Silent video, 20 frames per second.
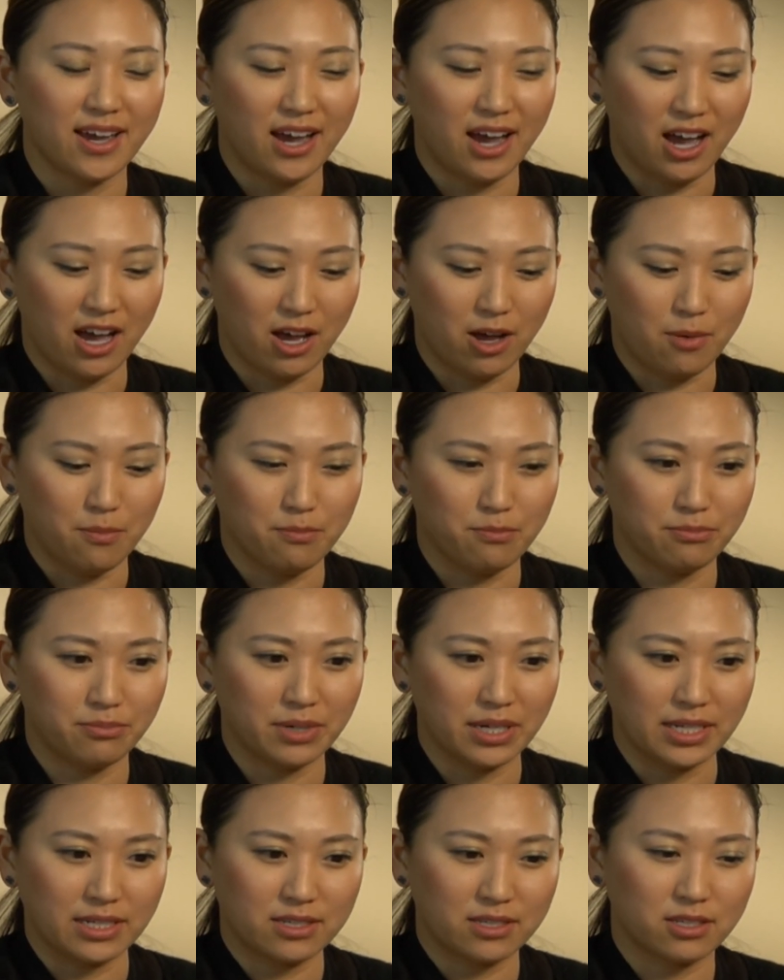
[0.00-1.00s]

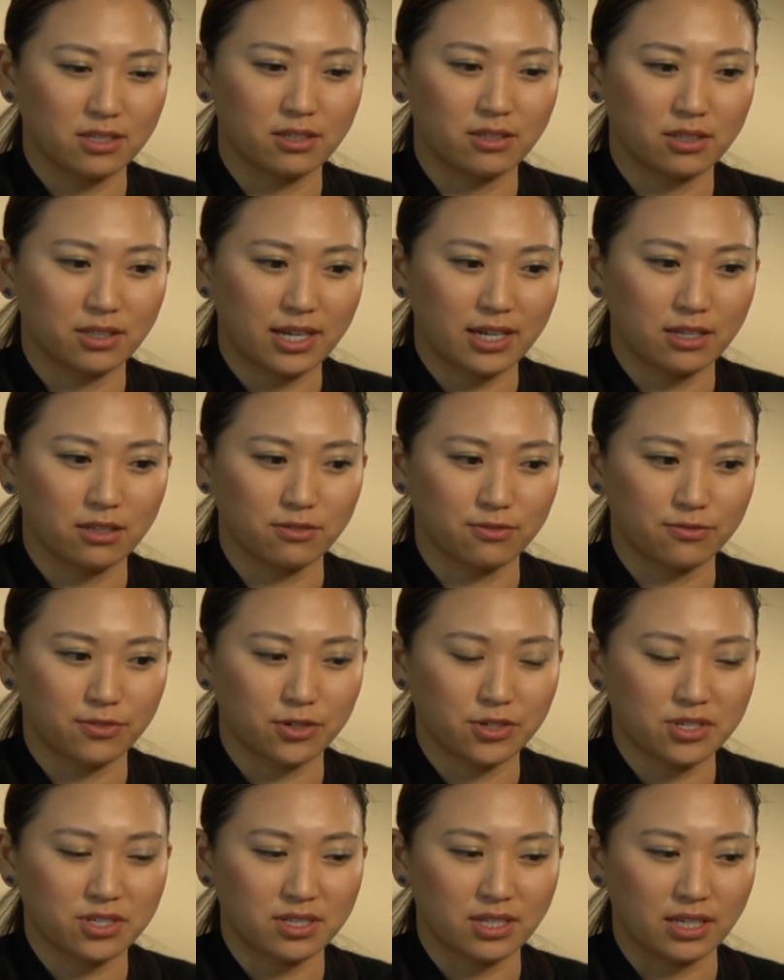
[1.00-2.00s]
But kind of the
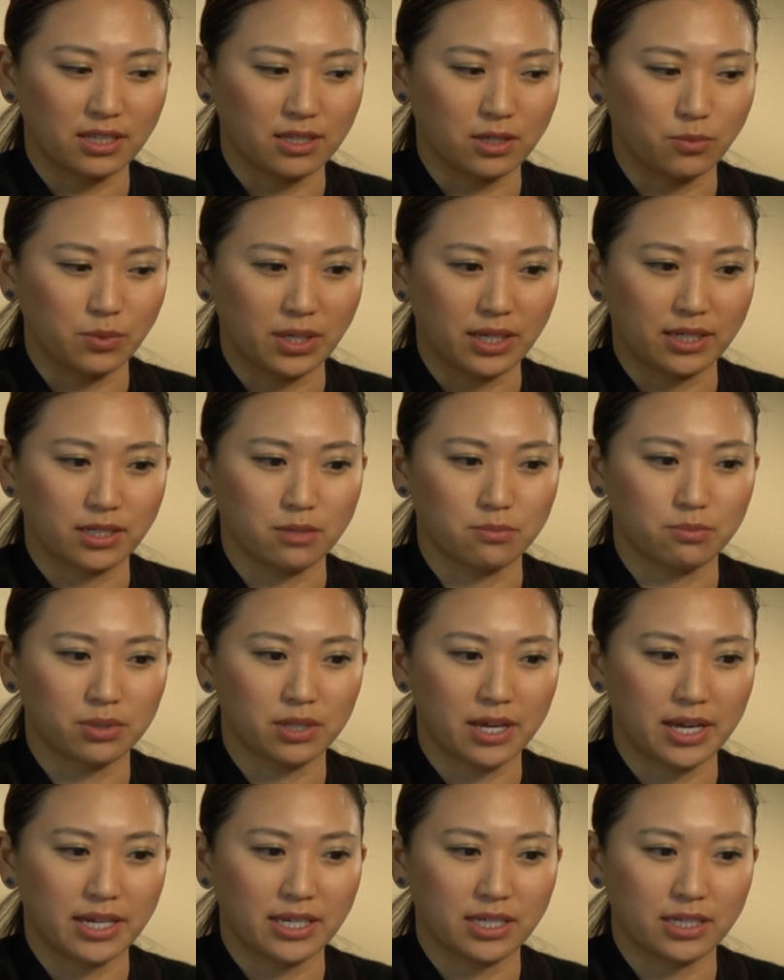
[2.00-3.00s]
first thing that we can
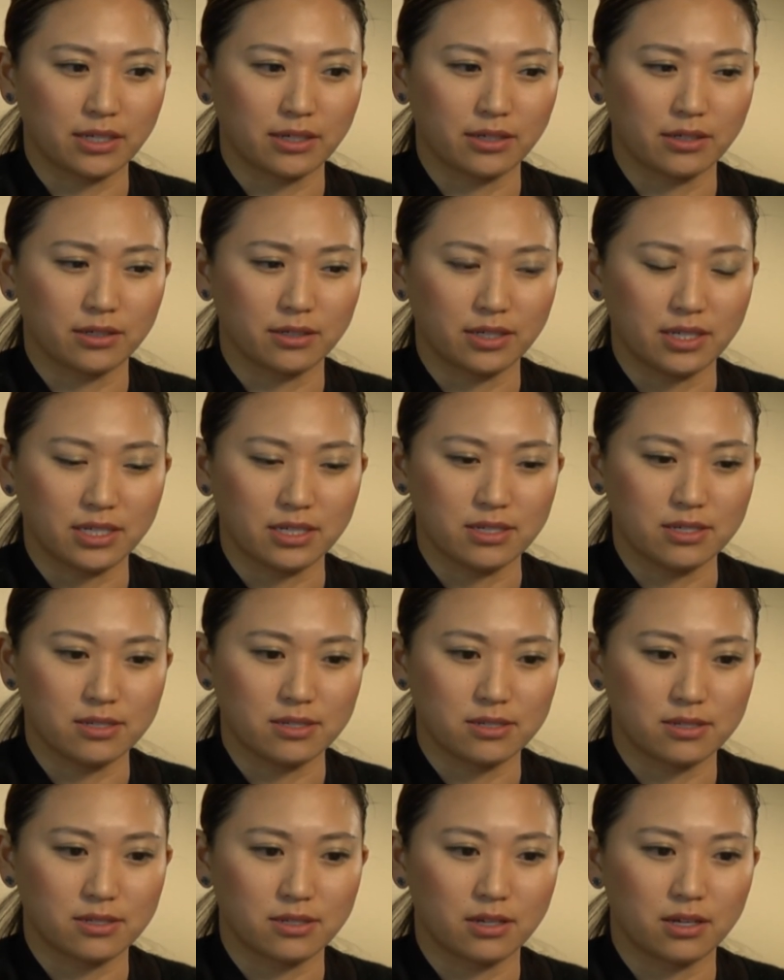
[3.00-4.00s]
apply here
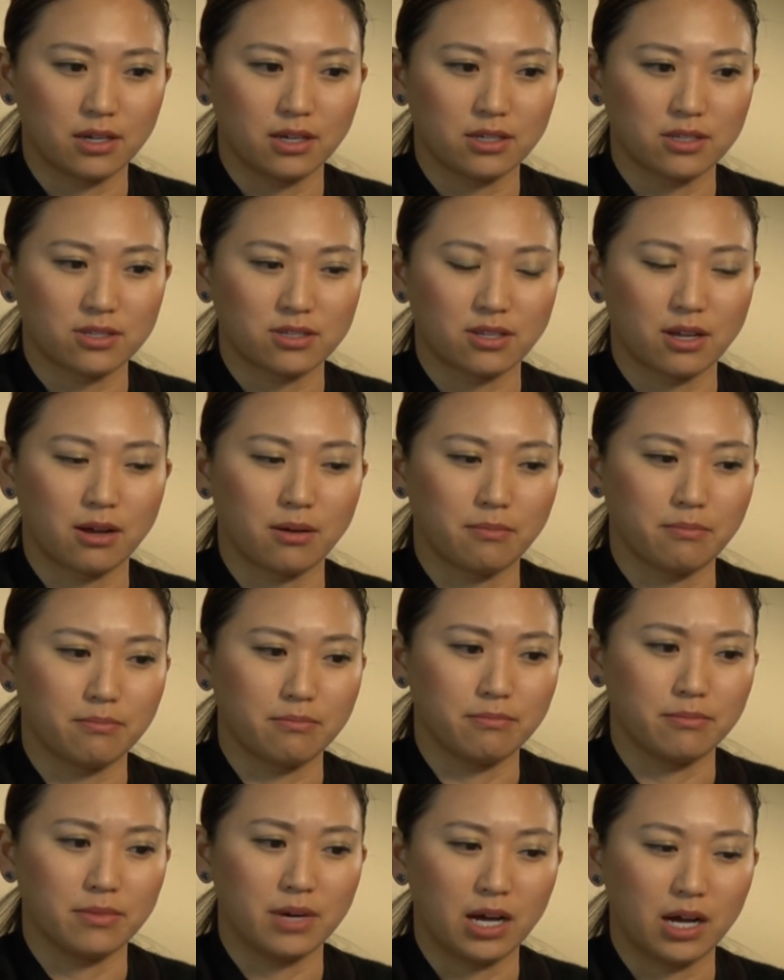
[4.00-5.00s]
is
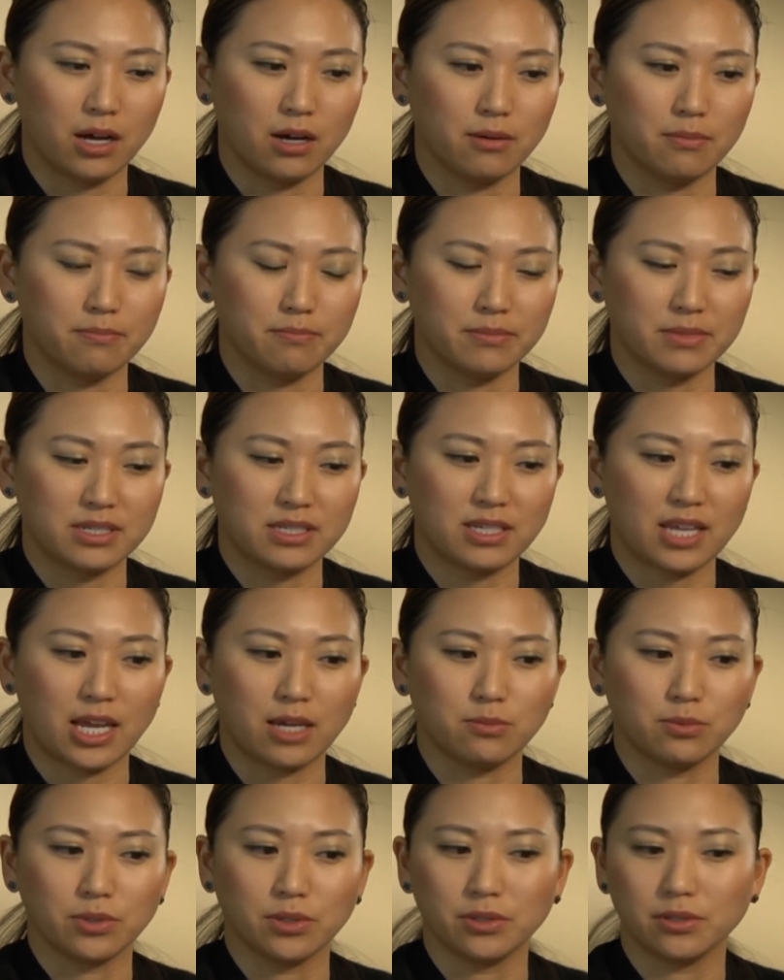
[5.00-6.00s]
some
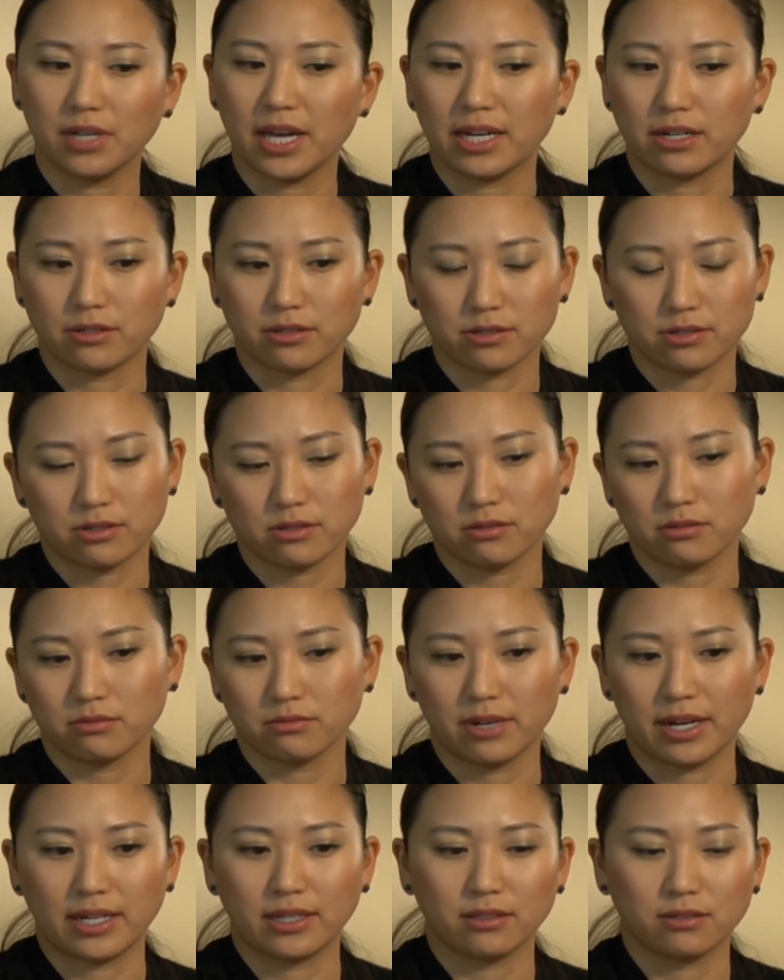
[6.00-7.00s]
table headers,
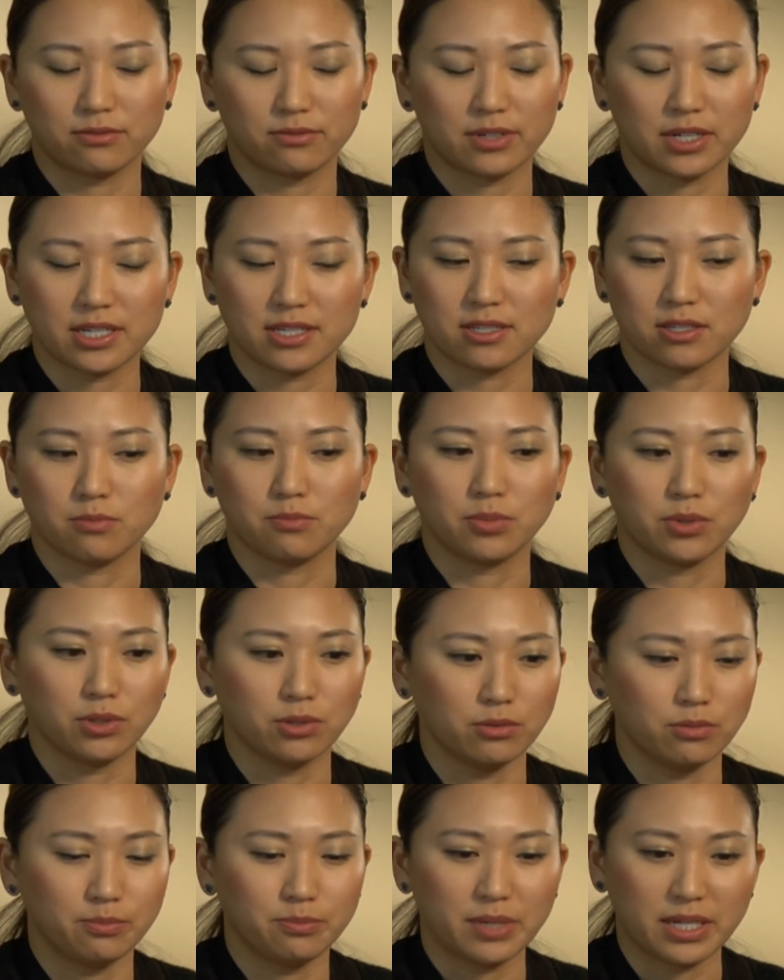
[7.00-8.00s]
right? Very
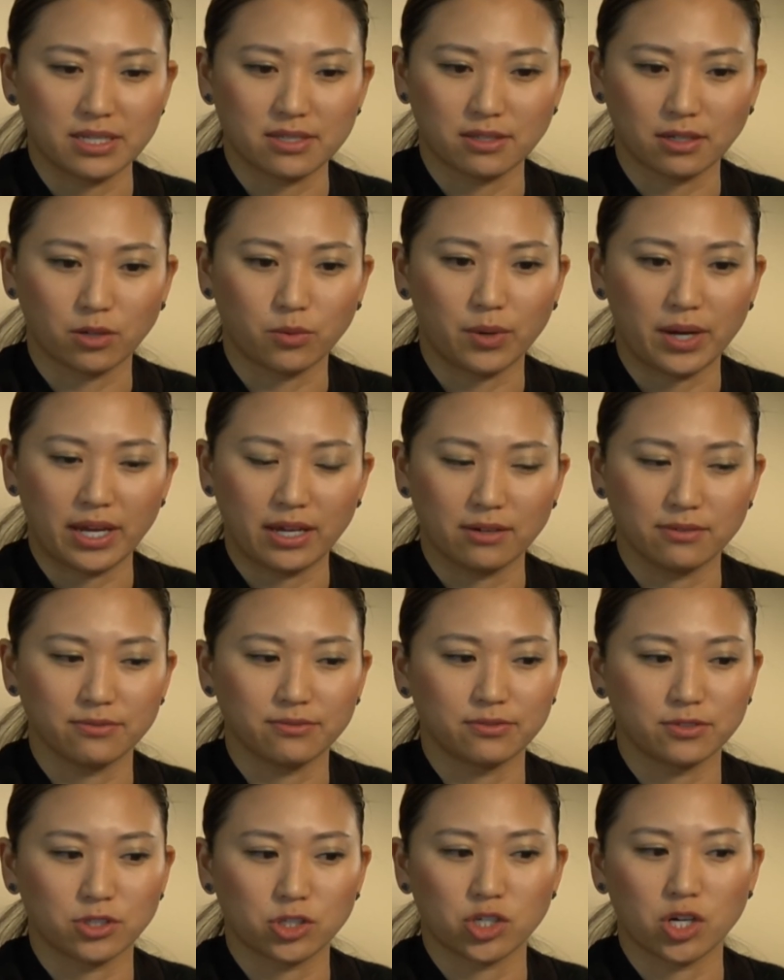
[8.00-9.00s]
simple, basic way of
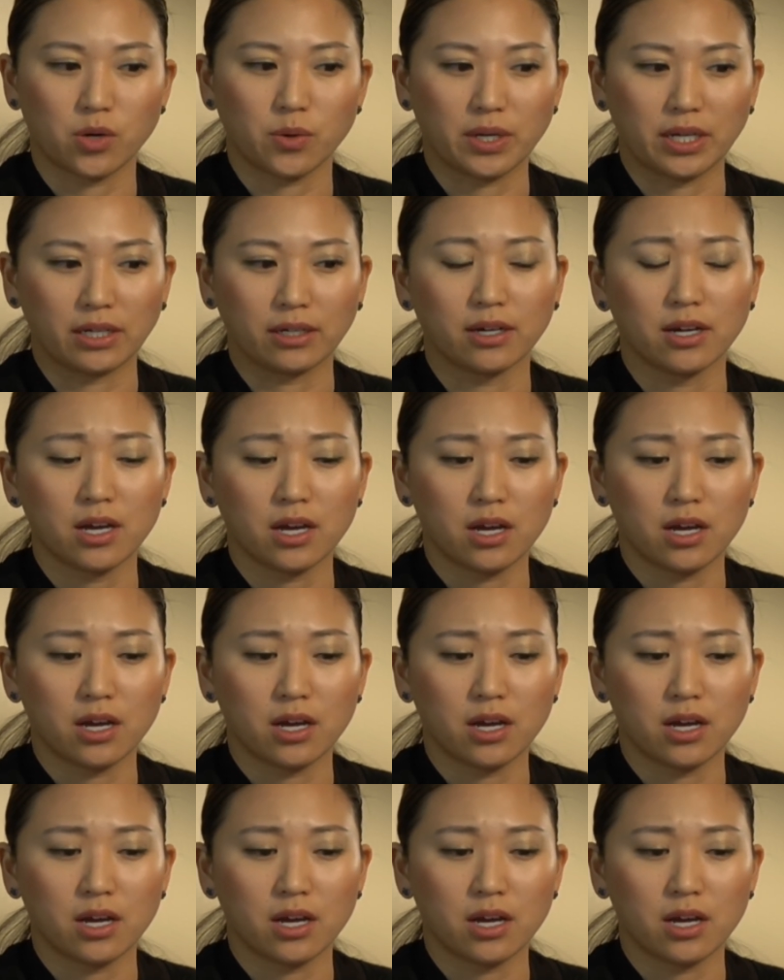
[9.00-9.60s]
showing